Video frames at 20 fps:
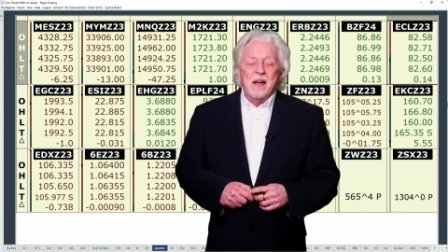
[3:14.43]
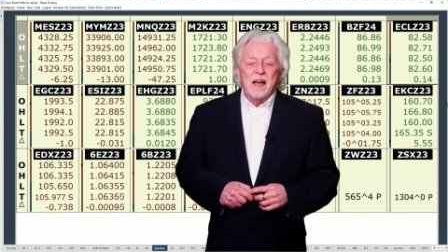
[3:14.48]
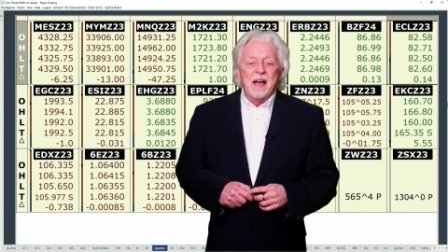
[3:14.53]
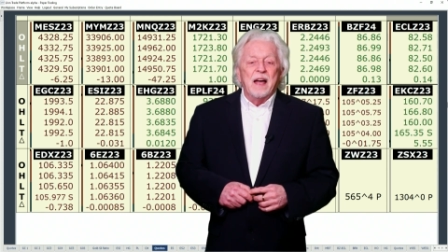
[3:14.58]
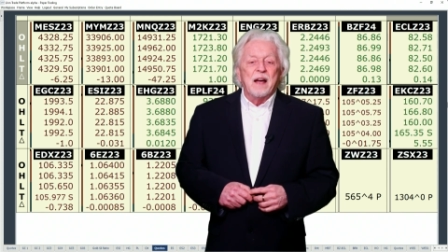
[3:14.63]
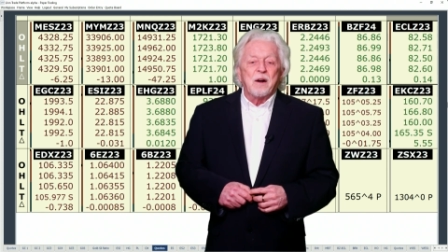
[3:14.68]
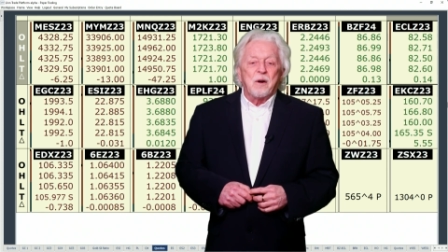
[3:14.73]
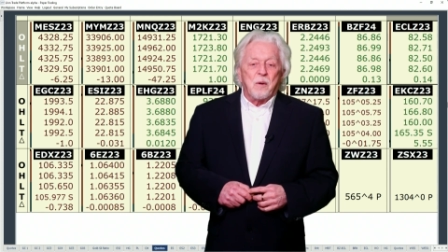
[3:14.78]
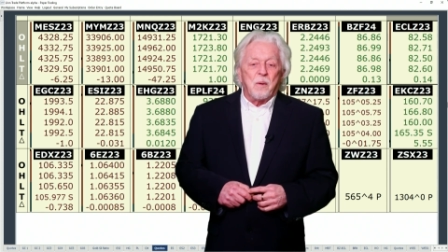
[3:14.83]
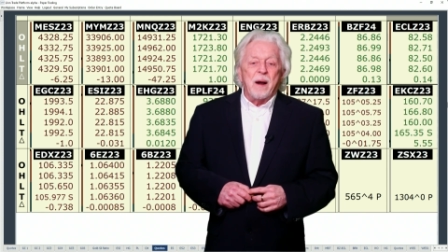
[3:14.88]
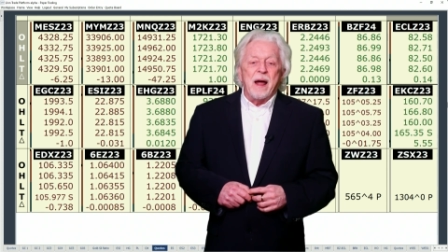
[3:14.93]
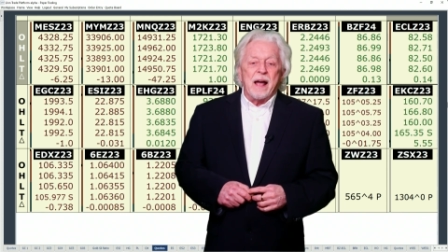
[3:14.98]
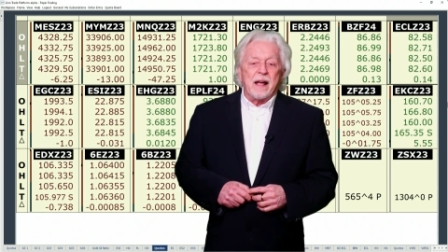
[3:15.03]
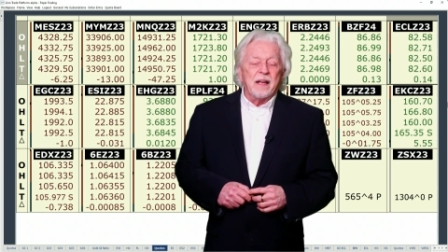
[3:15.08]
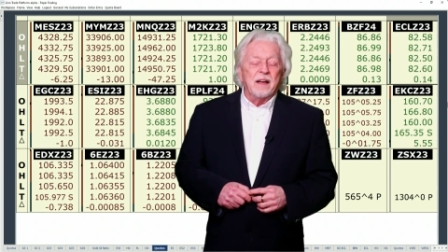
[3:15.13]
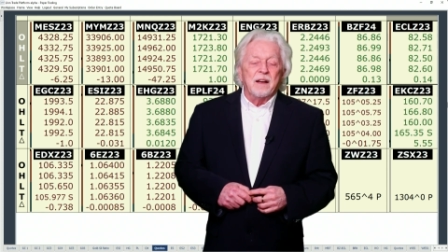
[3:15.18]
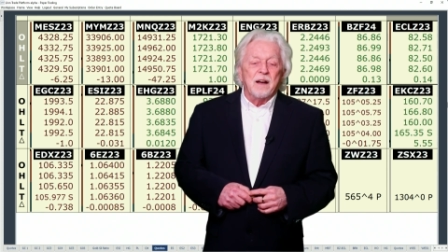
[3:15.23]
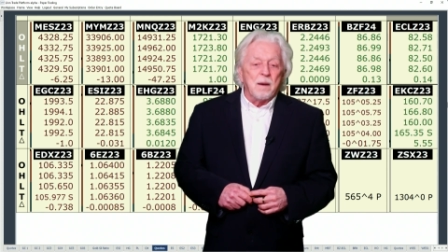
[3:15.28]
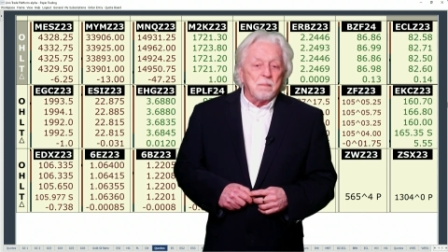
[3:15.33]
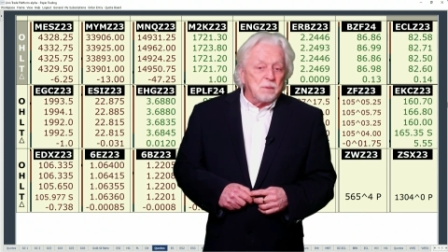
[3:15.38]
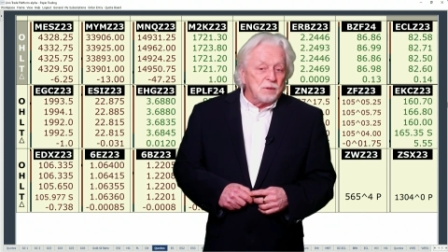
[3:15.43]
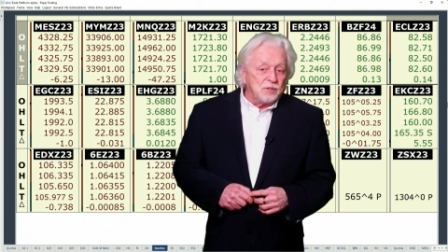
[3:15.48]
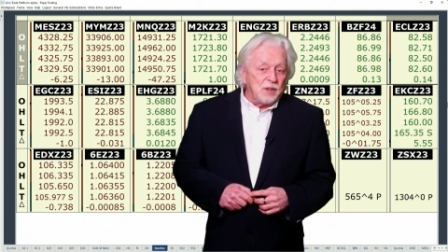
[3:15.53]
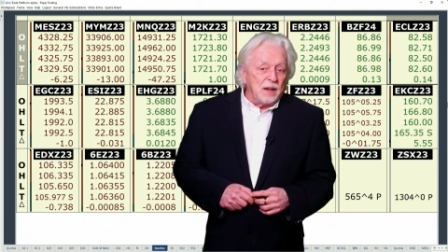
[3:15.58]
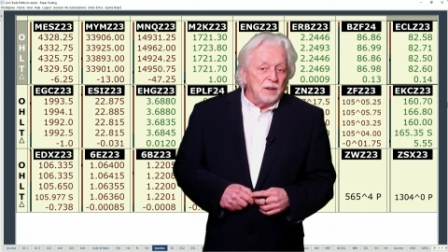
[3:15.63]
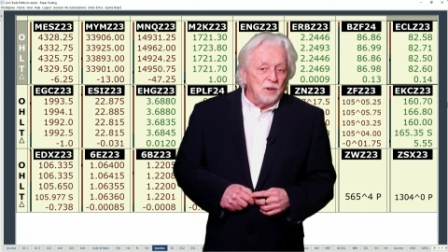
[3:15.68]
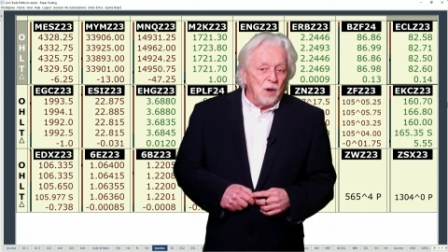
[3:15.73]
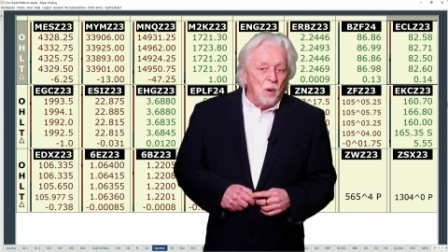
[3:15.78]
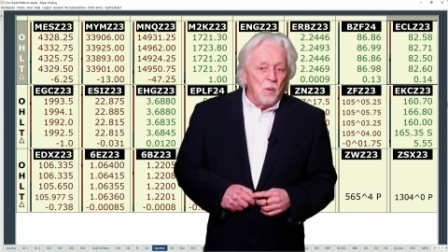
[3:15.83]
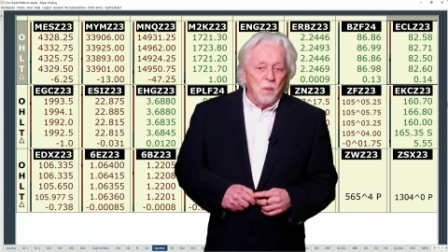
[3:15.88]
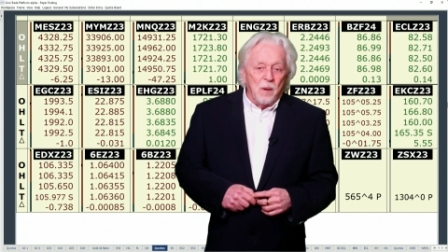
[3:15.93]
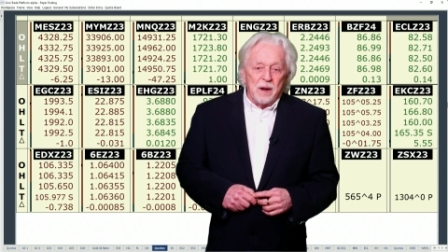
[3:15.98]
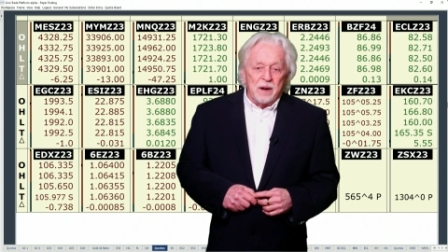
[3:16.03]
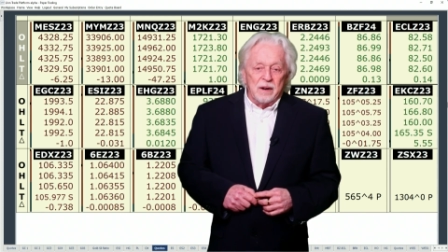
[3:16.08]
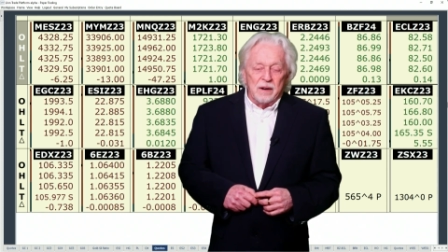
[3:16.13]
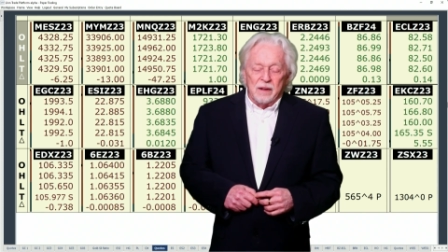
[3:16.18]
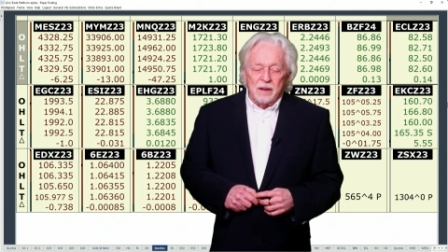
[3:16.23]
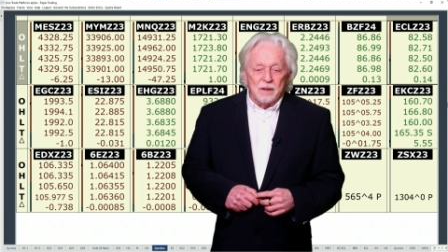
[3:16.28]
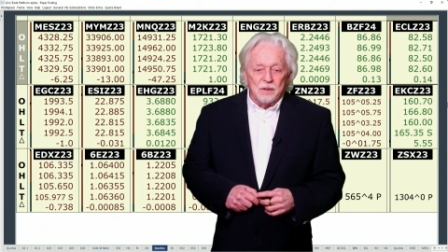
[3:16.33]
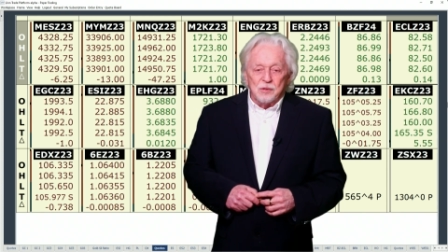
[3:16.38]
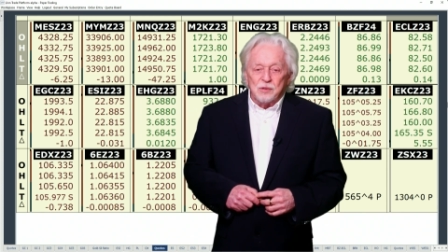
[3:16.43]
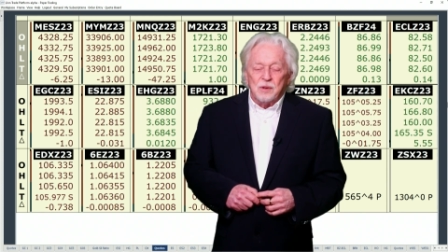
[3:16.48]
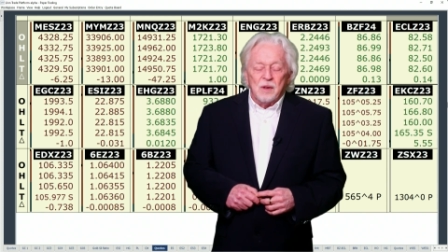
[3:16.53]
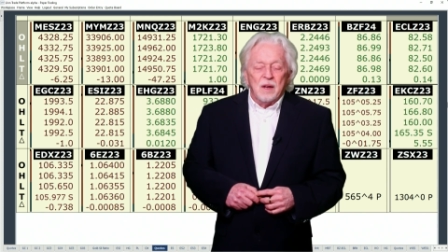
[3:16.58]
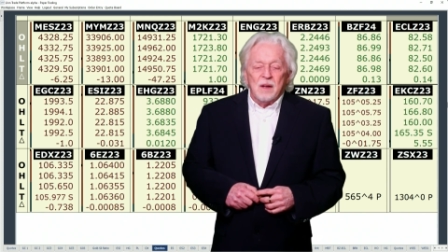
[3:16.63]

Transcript: and cracking up because I know what it is.